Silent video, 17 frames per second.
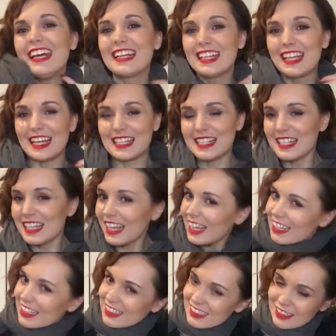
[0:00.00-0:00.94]
Yes,
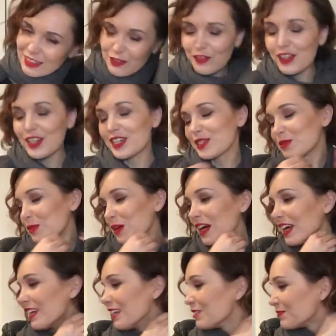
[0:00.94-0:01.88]
and the third
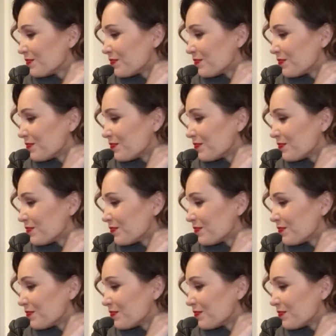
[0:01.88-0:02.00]
way,